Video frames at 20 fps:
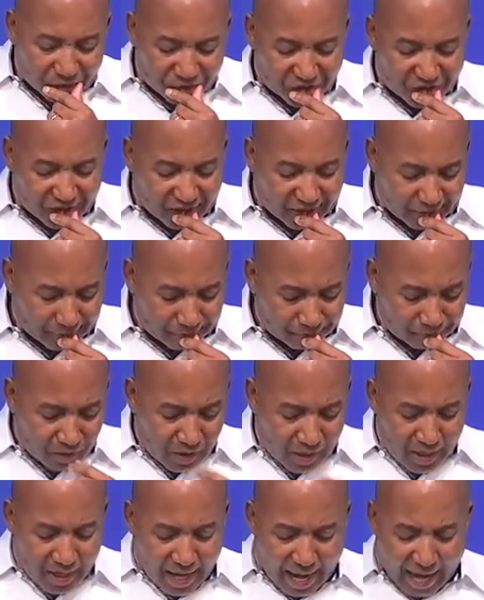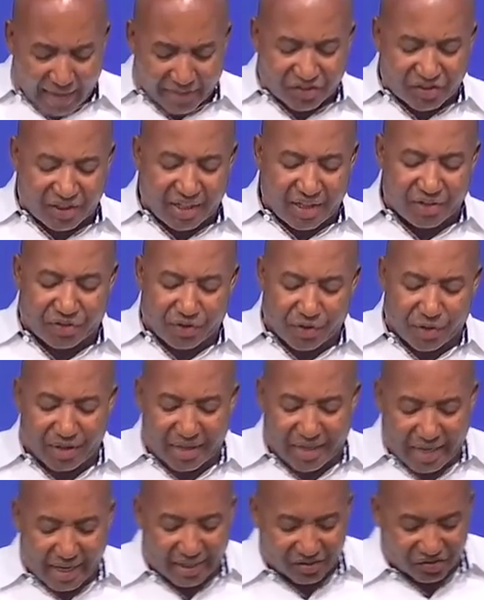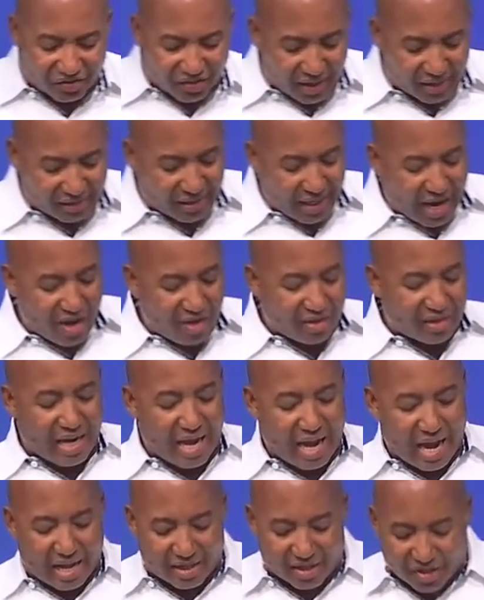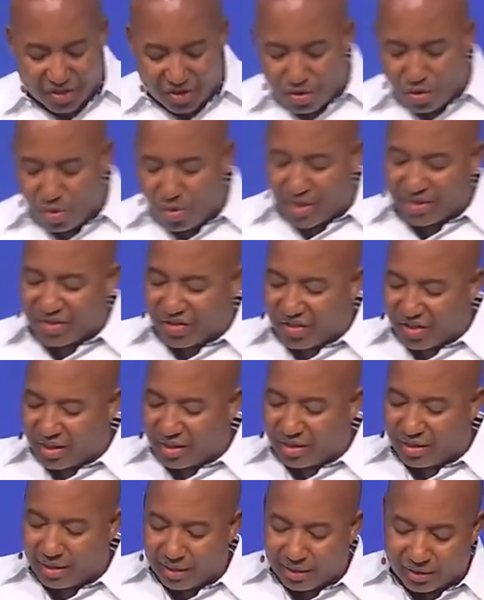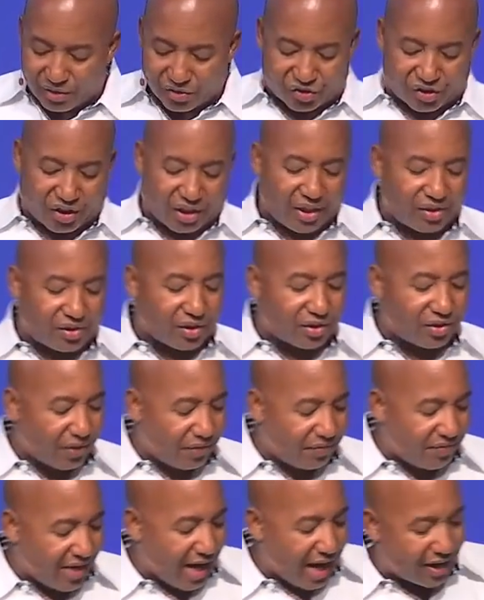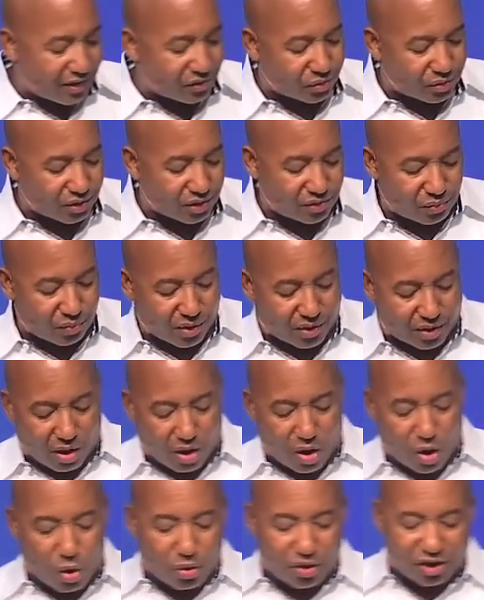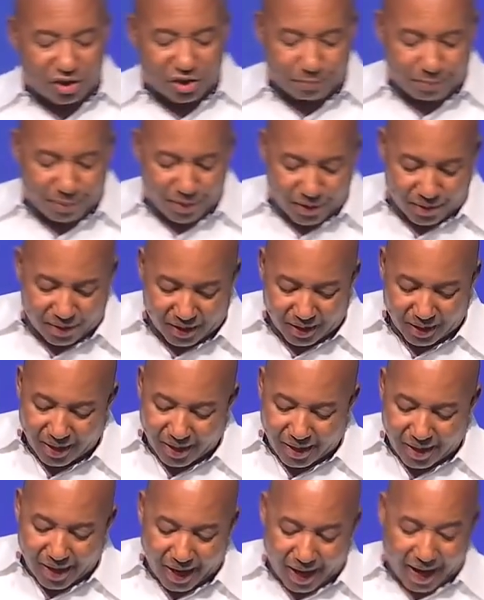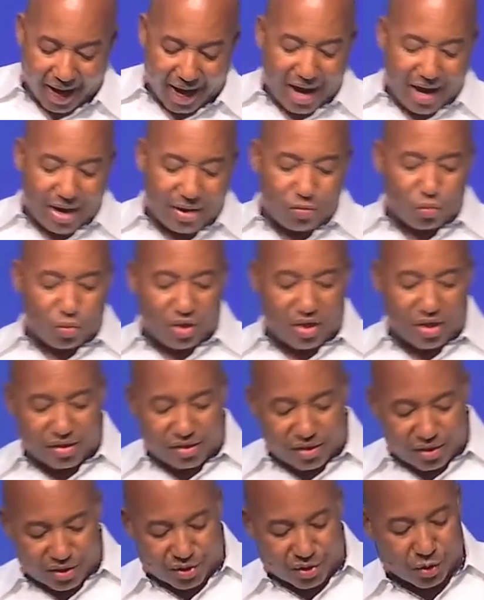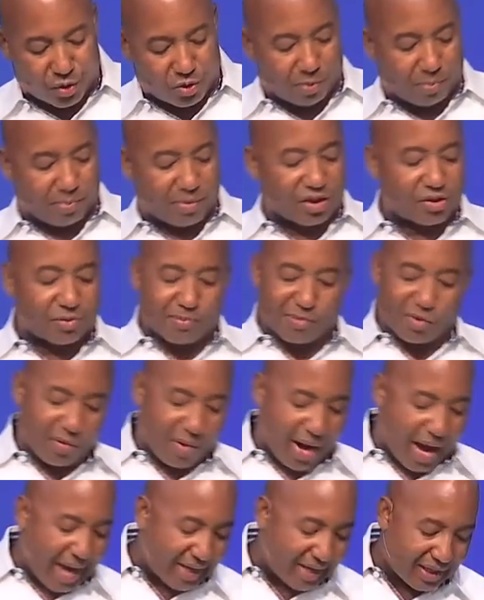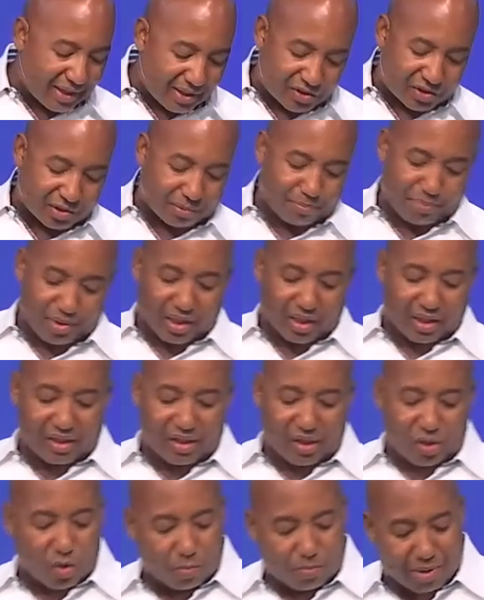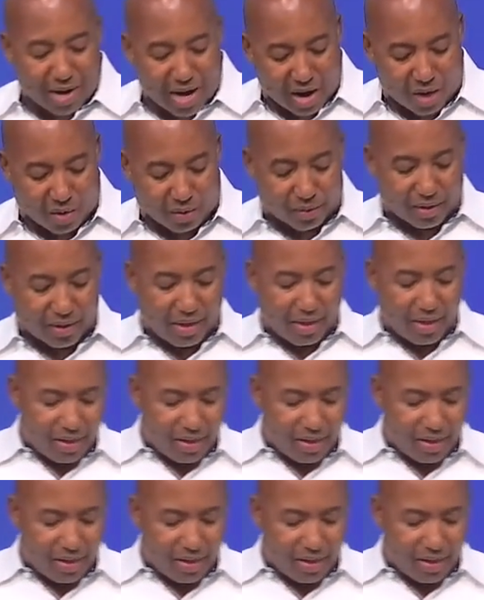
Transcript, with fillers: C. Acts 10:38 says, "How God anointed Jesus of Nazareth with the Holy Spirit and with dunamis," miraculous ability or power.